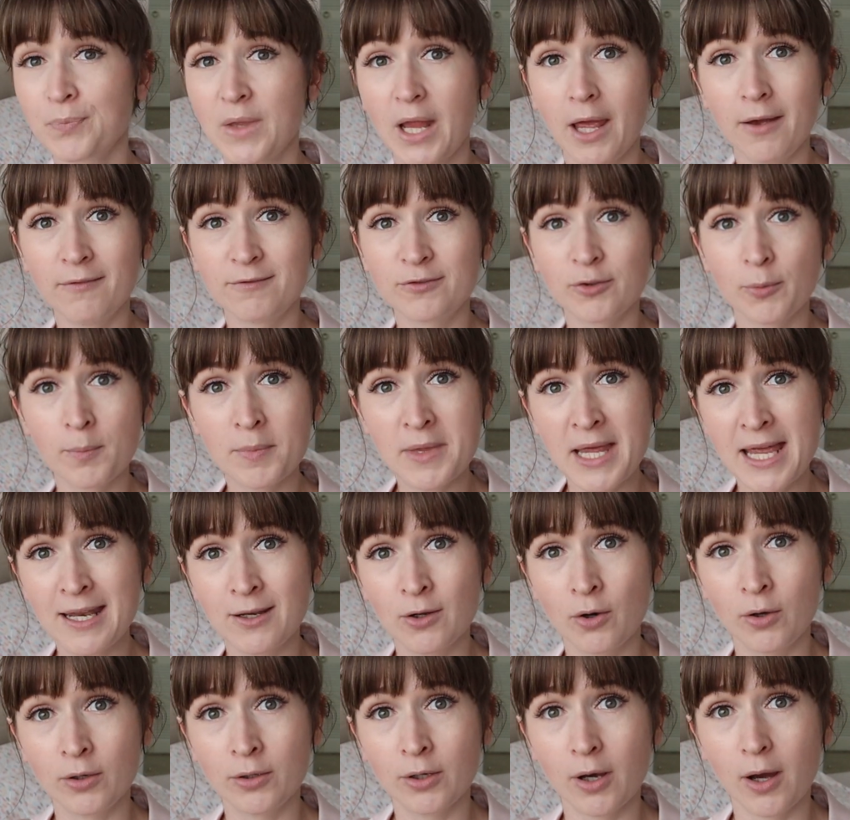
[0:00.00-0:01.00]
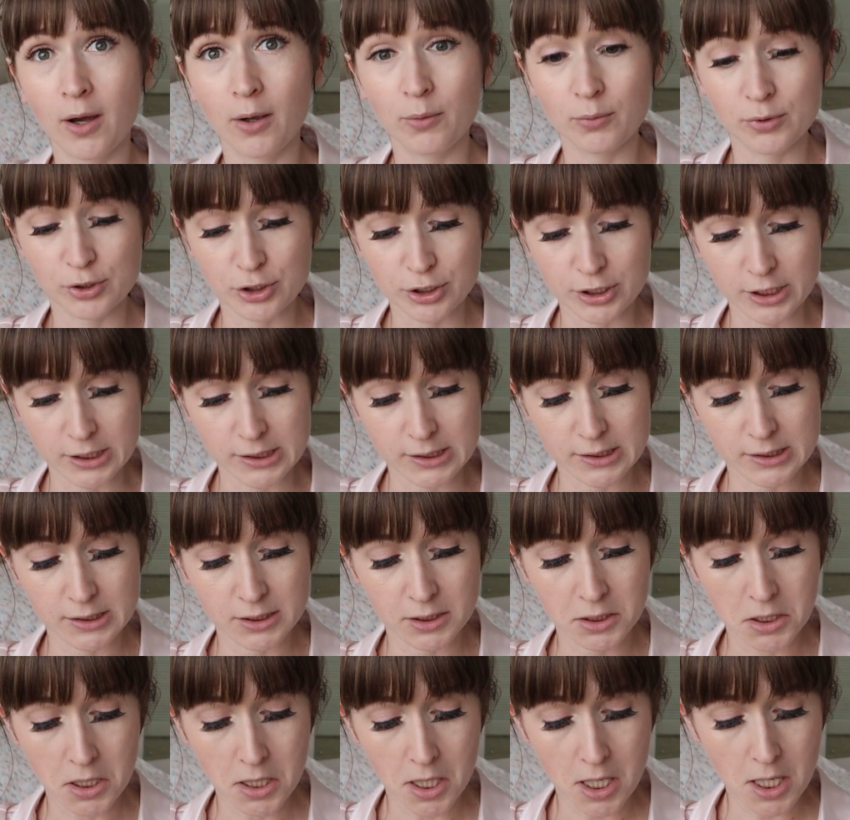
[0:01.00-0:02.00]
And from then on, I was
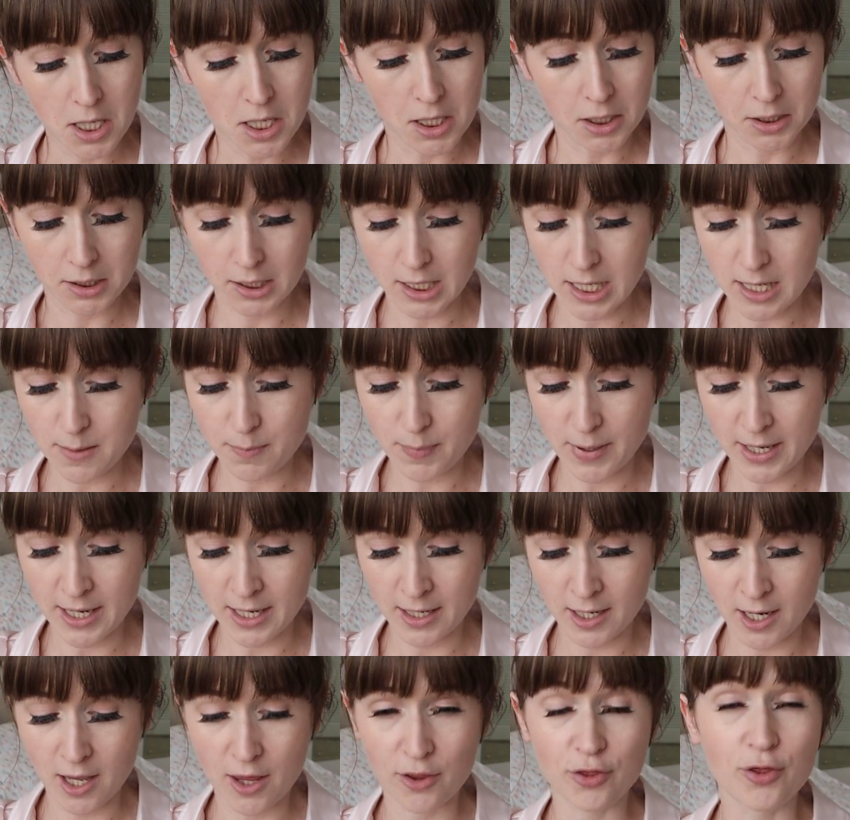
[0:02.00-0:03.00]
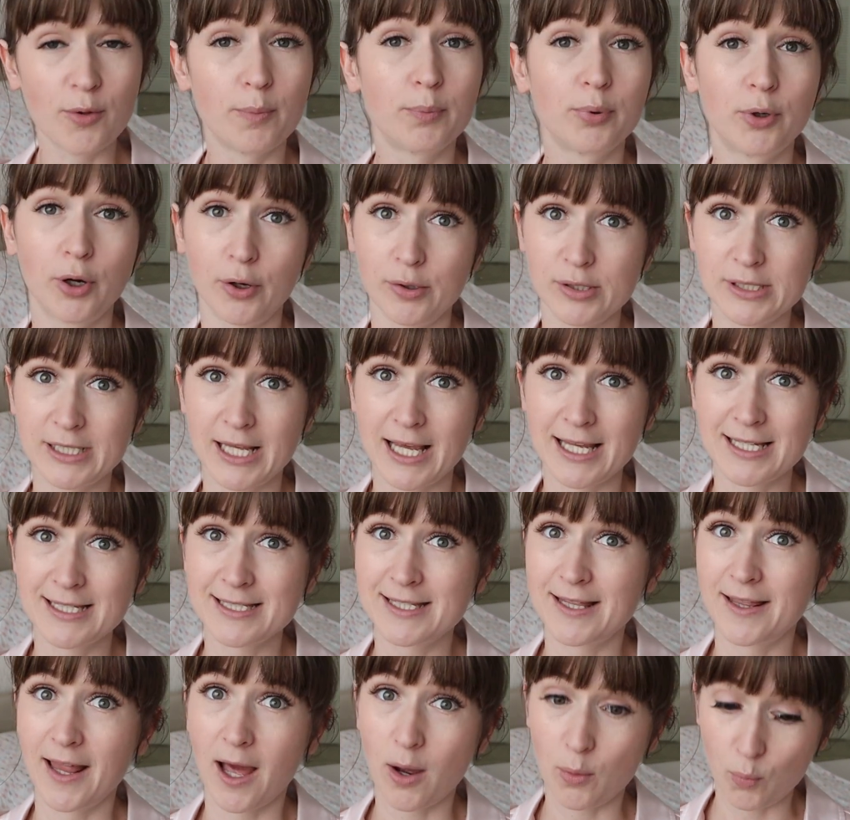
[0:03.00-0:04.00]
just keeping the
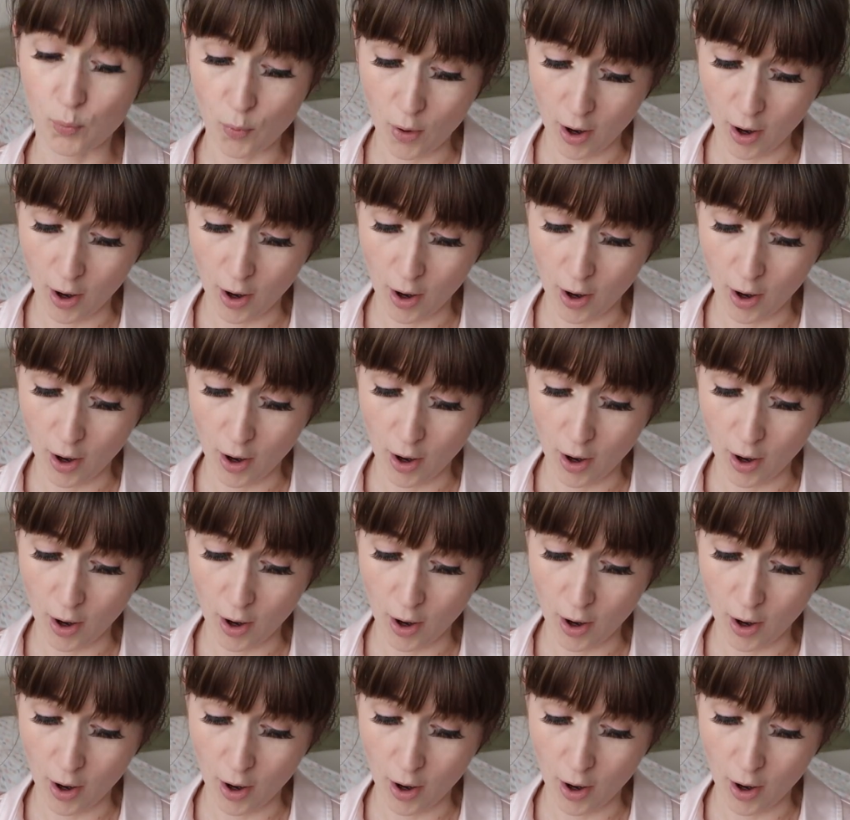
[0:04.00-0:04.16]
process that